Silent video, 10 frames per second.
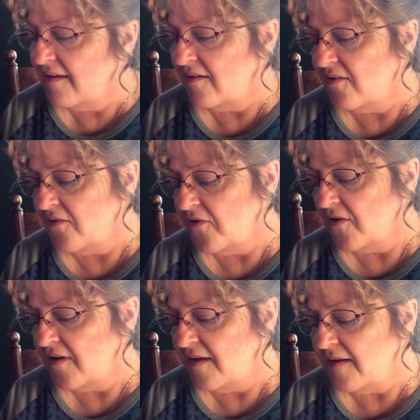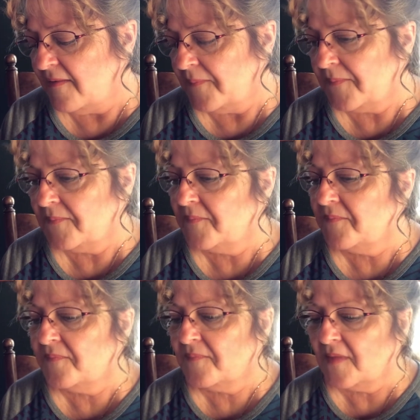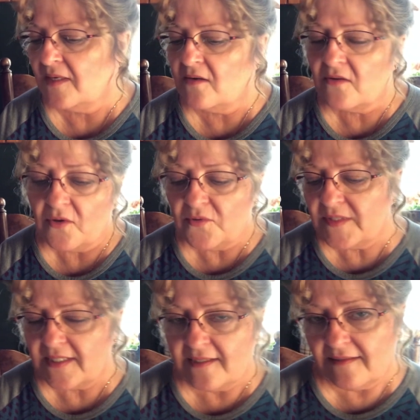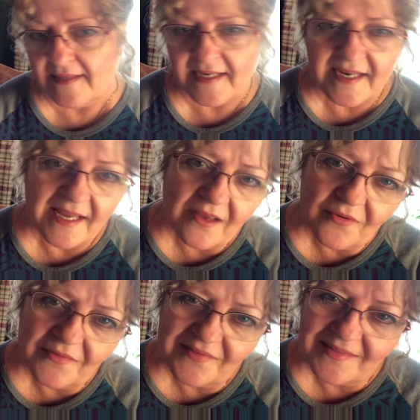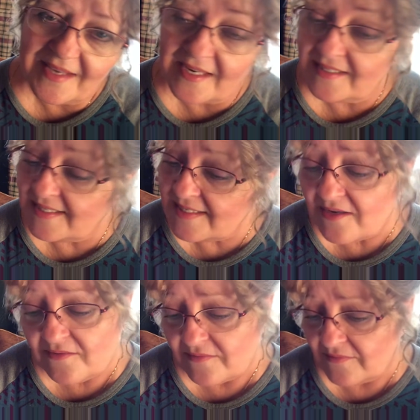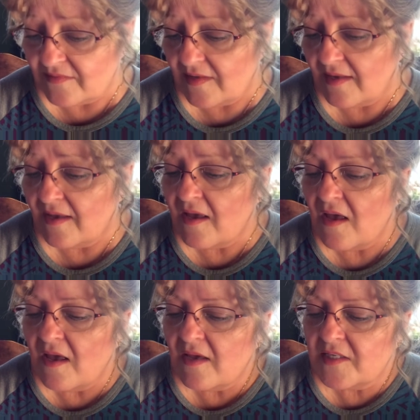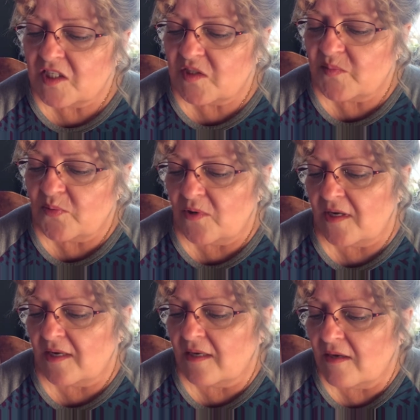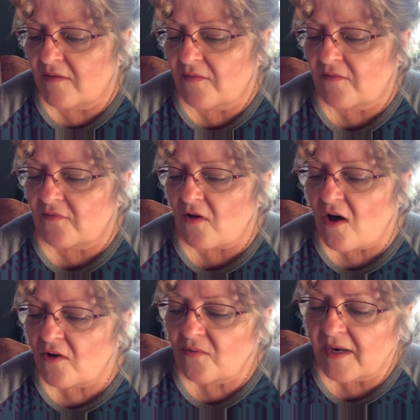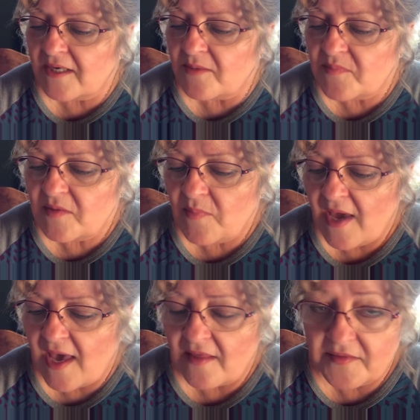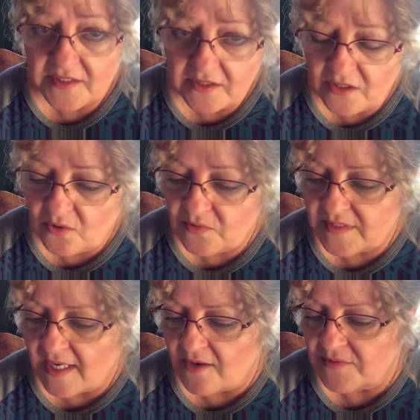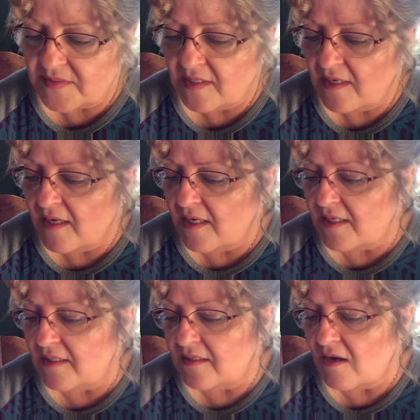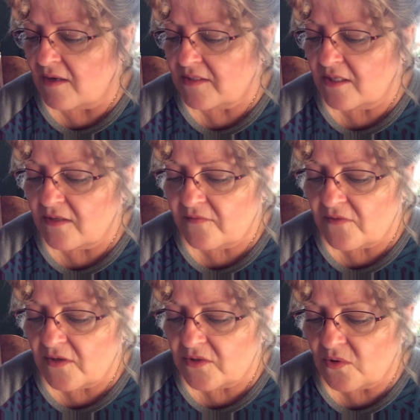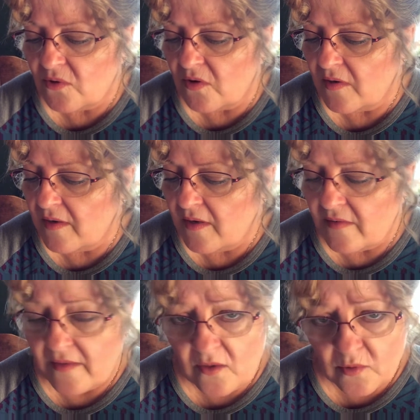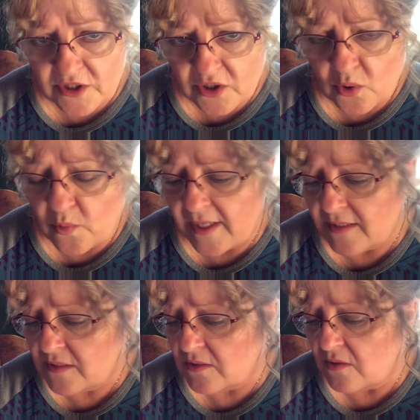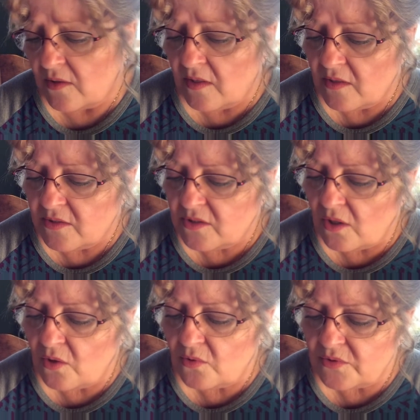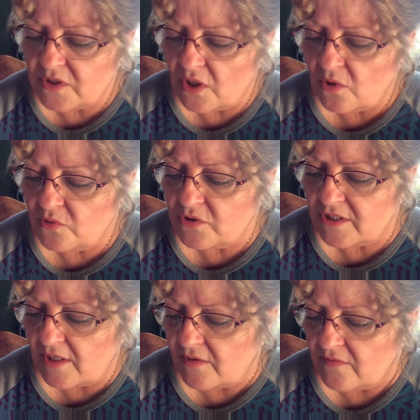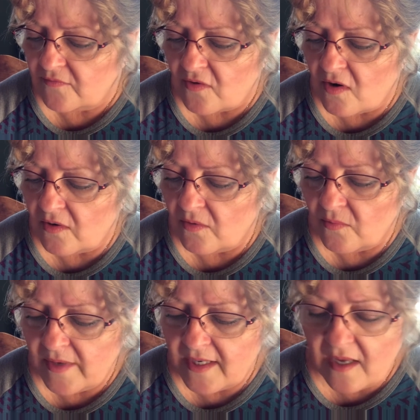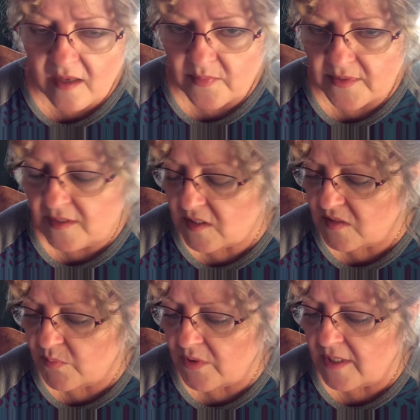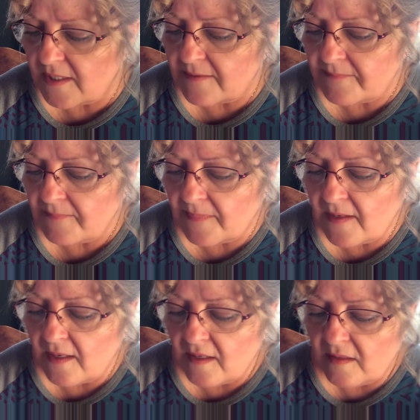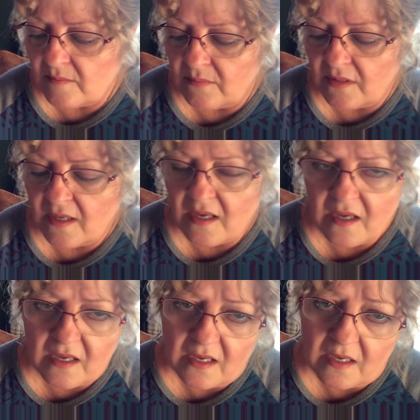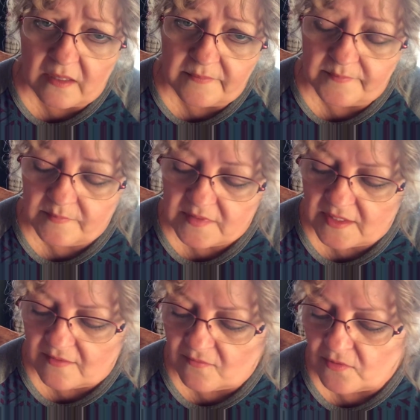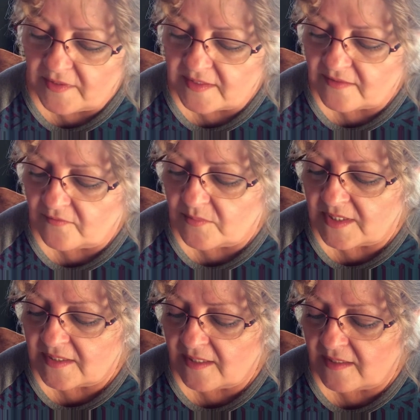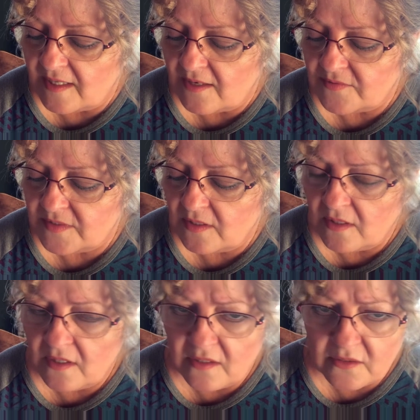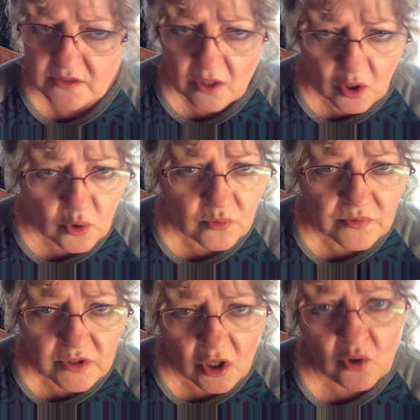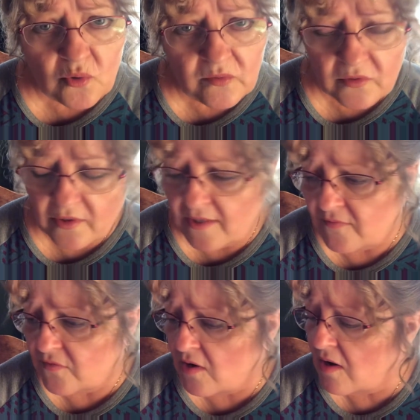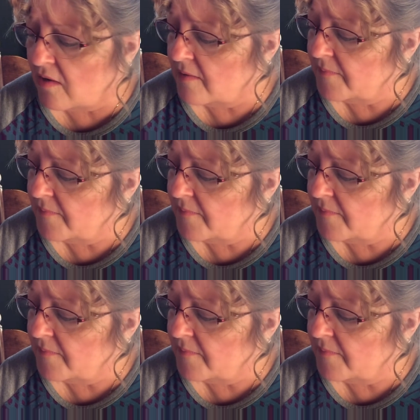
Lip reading: right. Get all cozy. Lay down. Gotta lay down. Spring. Frog ran up the path to Toad's house. He knocked on the front door. There was no answer. Toad, Toad, shouted Frog. Wake up. It's spring. Blah, said a voice from inside the house. Toad, Toad, cried Frog.